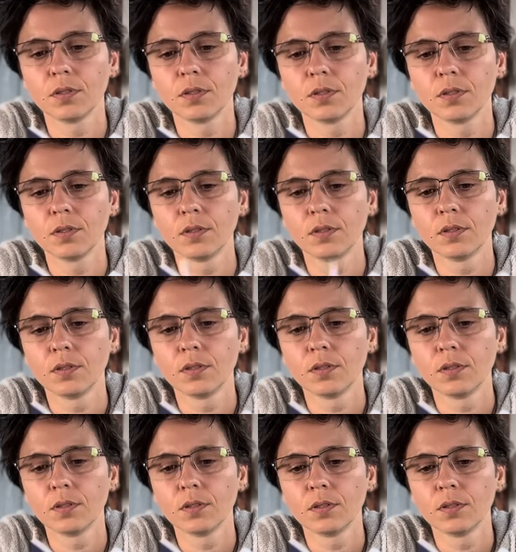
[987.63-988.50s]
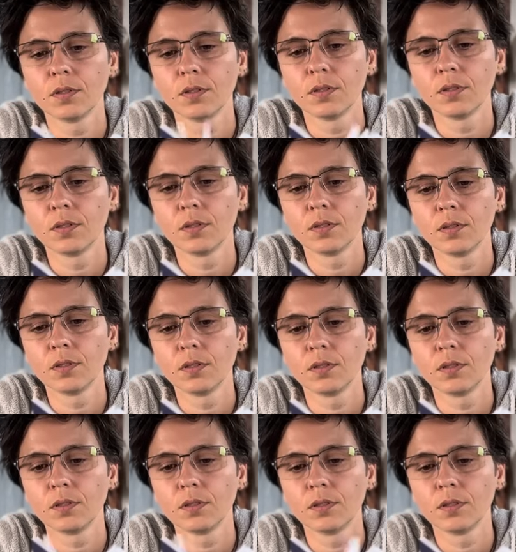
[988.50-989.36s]

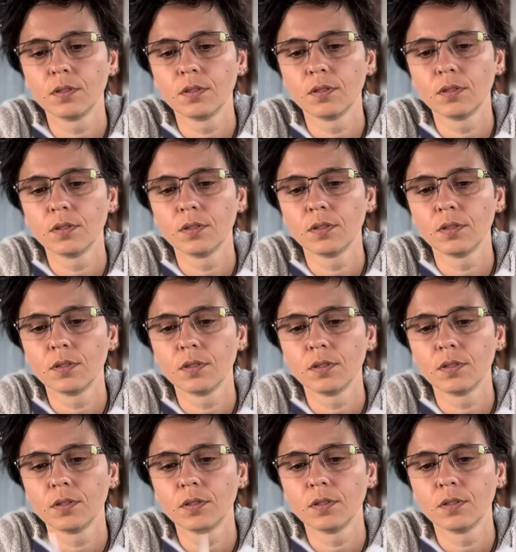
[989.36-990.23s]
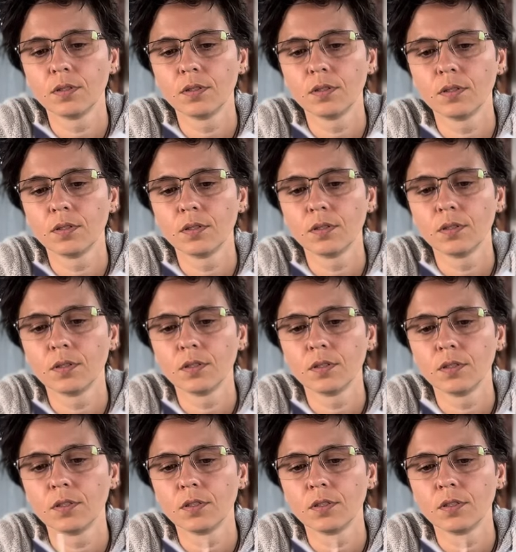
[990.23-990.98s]
[no speech]